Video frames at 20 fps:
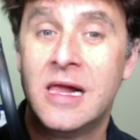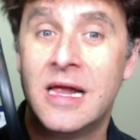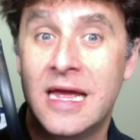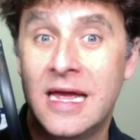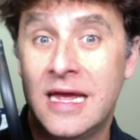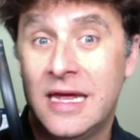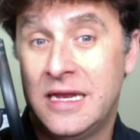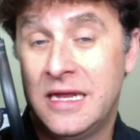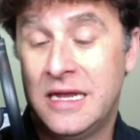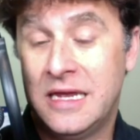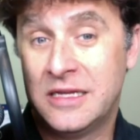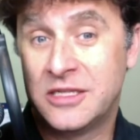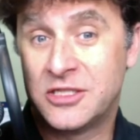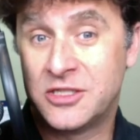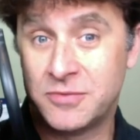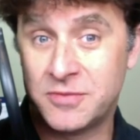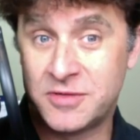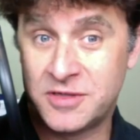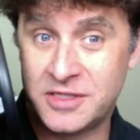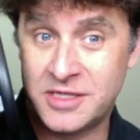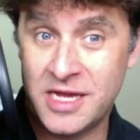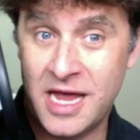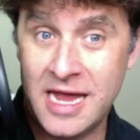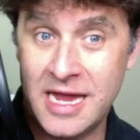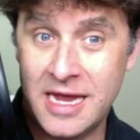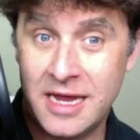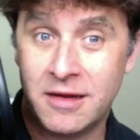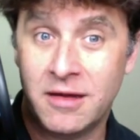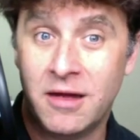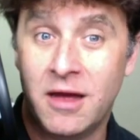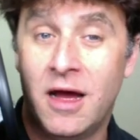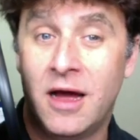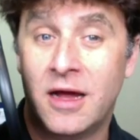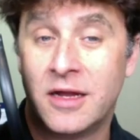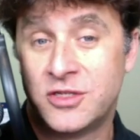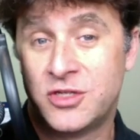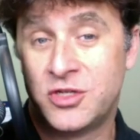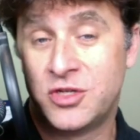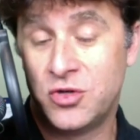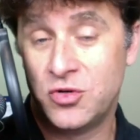It is saying
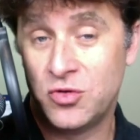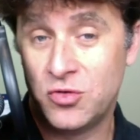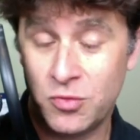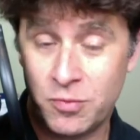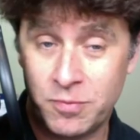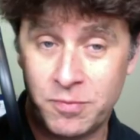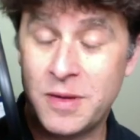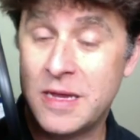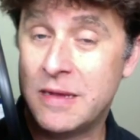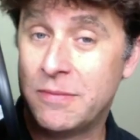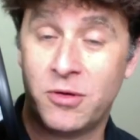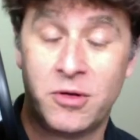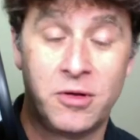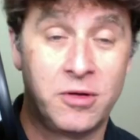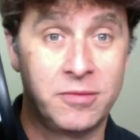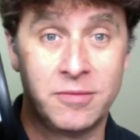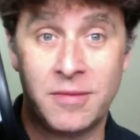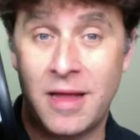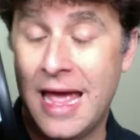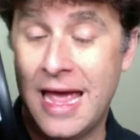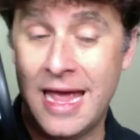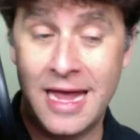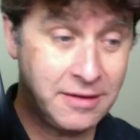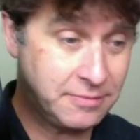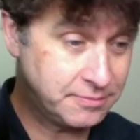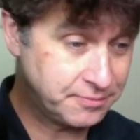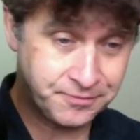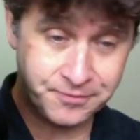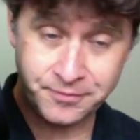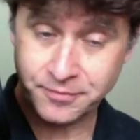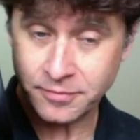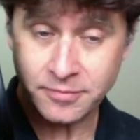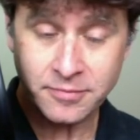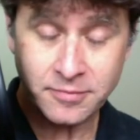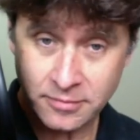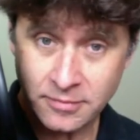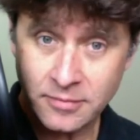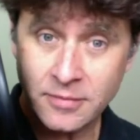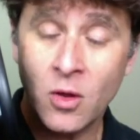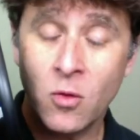to people, hey,
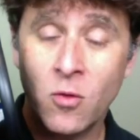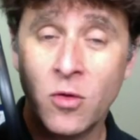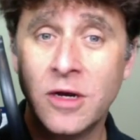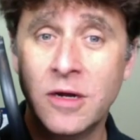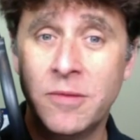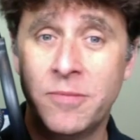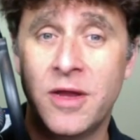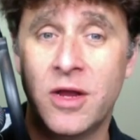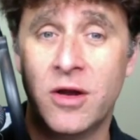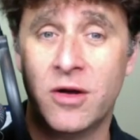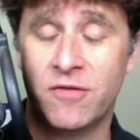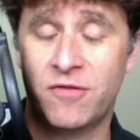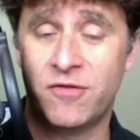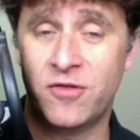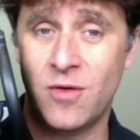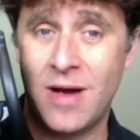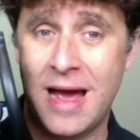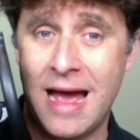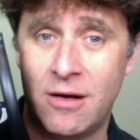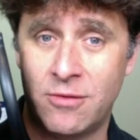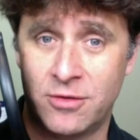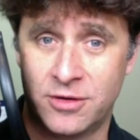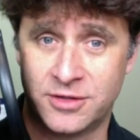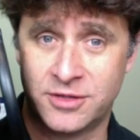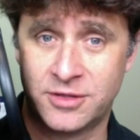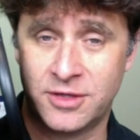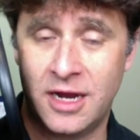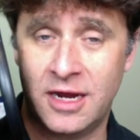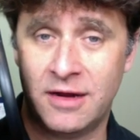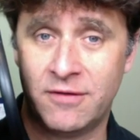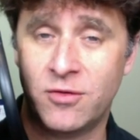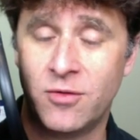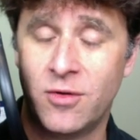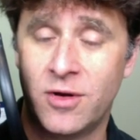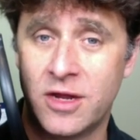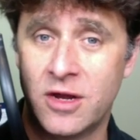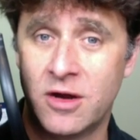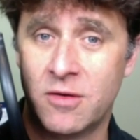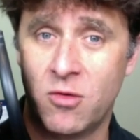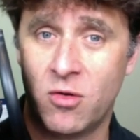we're going to be here in a few hours. And if you want
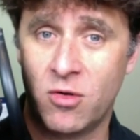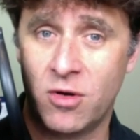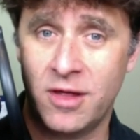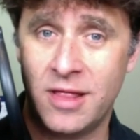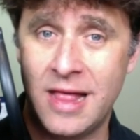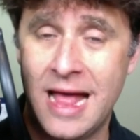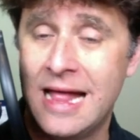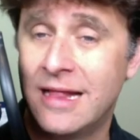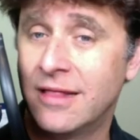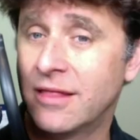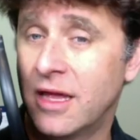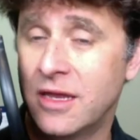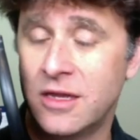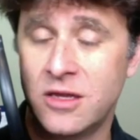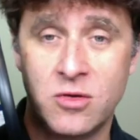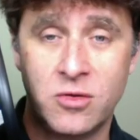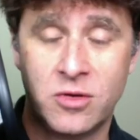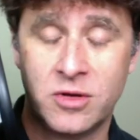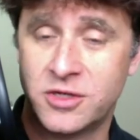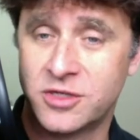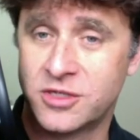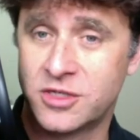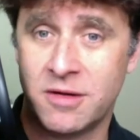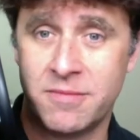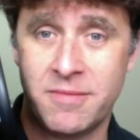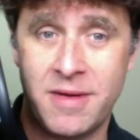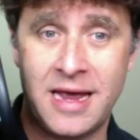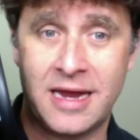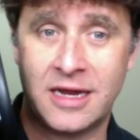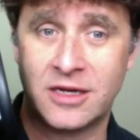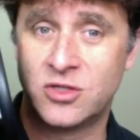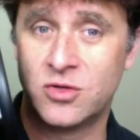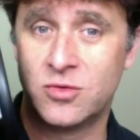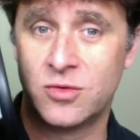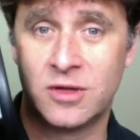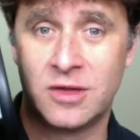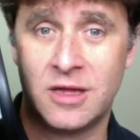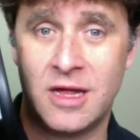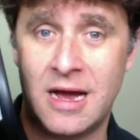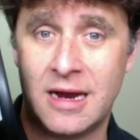to hear more of that, then you can just come back at 2
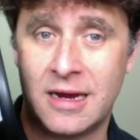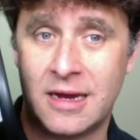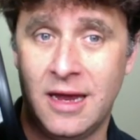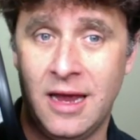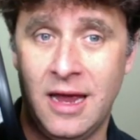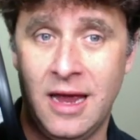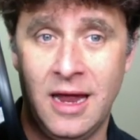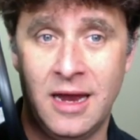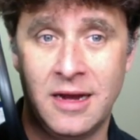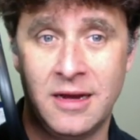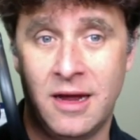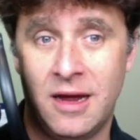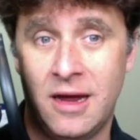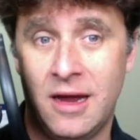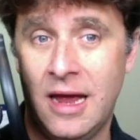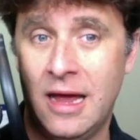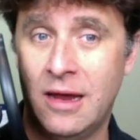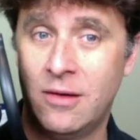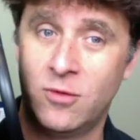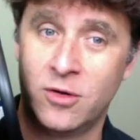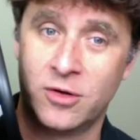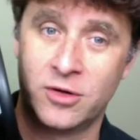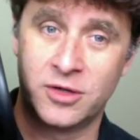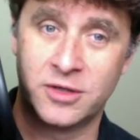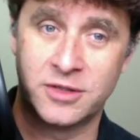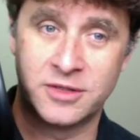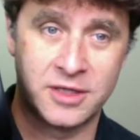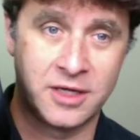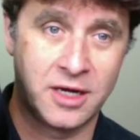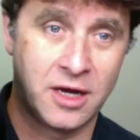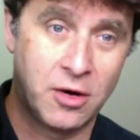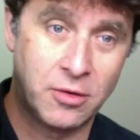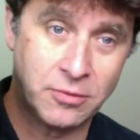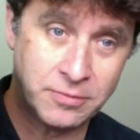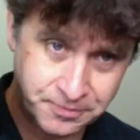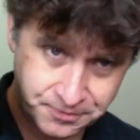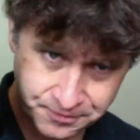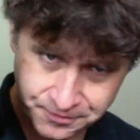o'clock and we're good to go.